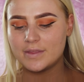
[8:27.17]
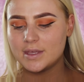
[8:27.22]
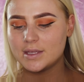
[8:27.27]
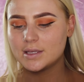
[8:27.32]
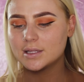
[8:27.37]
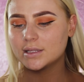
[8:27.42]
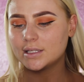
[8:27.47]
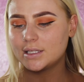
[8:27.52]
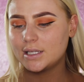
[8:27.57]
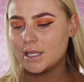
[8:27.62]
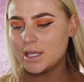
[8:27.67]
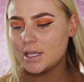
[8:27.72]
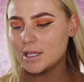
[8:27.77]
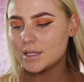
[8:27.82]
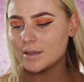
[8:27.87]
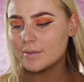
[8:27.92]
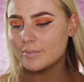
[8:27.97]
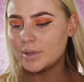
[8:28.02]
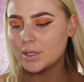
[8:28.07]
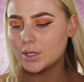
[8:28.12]
The
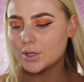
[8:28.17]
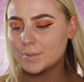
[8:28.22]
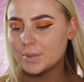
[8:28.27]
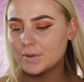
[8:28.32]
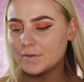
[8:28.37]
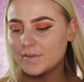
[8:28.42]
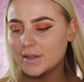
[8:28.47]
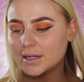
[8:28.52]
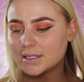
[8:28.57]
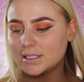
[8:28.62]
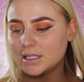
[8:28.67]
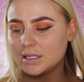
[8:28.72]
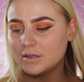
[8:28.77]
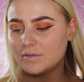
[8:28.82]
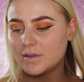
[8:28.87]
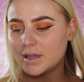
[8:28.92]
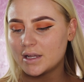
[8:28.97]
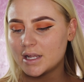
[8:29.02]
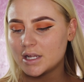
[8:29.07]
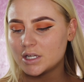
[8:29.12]
Clinique Beyond Perfecting
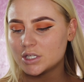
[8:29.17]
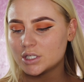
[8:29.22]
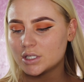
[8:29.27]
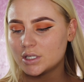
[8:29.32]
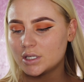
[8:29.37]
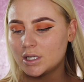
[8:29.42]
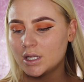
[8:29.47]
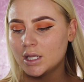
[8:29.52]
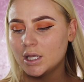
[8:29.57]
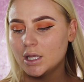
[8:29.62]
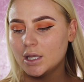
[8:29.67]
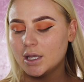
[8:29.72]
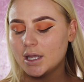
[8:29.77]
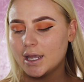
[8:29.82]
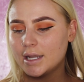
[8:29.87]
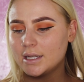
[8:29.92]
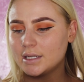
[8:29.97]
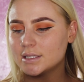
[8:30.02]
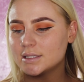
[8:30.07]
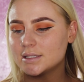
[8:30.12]
Foundation
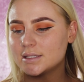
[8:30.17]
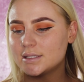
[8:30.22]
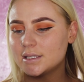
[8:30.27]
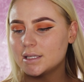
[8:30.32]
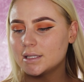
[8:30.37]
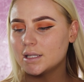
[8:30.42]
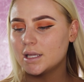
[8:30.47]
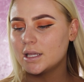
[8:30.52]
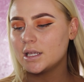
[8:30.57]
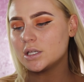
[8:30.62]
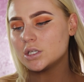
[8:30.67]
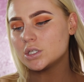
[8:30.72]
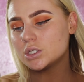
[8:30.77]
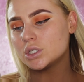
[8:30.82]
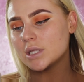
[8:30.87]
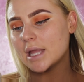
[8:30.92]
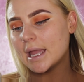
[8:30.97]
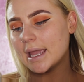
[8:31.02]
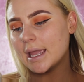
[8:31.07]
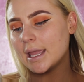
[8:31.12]
and Concealer in
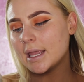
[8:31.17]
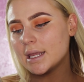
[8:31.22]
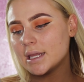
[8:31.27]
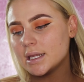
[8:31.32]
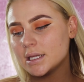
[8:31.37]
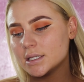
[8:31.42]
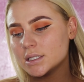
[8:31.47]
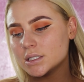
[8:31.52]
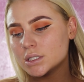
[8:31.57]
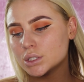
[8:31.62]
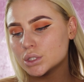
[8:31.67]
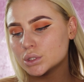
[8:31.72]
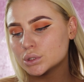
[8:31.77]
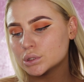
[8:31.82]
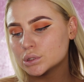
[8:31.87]
shade